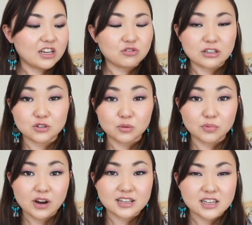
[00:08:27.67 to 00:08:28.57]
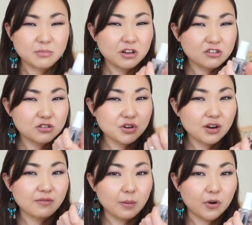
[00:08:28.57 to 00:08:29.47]
drugstore brands. I'm not so sure
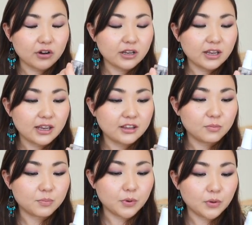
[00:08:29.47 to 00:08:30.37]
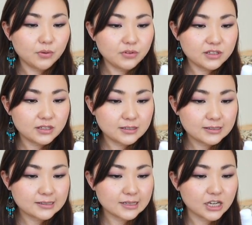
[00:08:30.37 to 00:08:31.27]
if I bought it in the Boots.
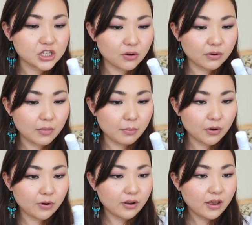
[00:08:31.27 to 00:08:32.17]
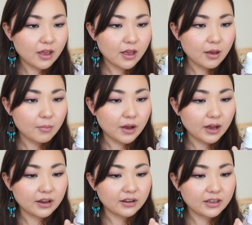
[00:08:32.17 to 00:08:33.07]
I don't remember.
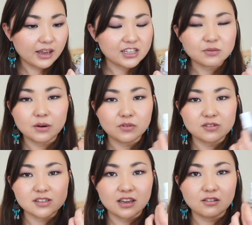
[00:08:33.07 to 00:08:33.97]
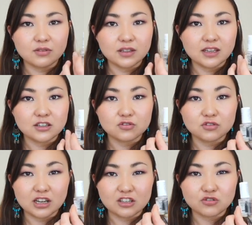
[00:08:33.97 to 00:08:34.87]
But yeah, it's one of those like really
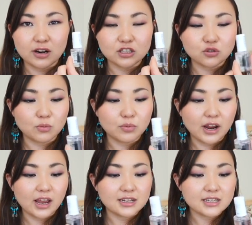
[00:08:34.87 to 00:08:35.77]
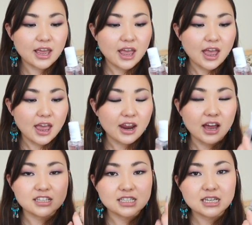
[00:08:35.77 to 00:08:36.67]
like drugstore brand, and
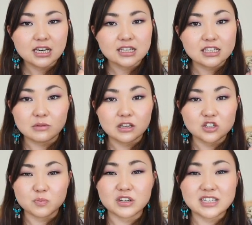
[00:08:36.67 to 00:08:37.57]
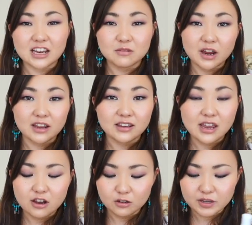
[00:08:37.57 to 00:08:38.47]
I just needed something to protect my
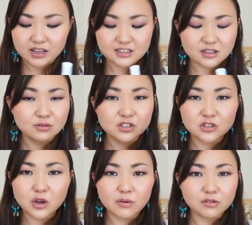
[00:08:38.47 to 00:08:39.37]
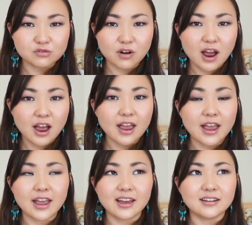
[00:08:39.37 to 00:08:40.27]
nail because it was just going dry
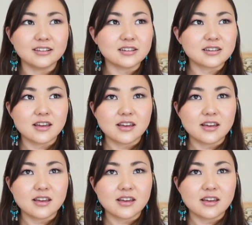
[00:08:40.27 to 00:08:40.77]
and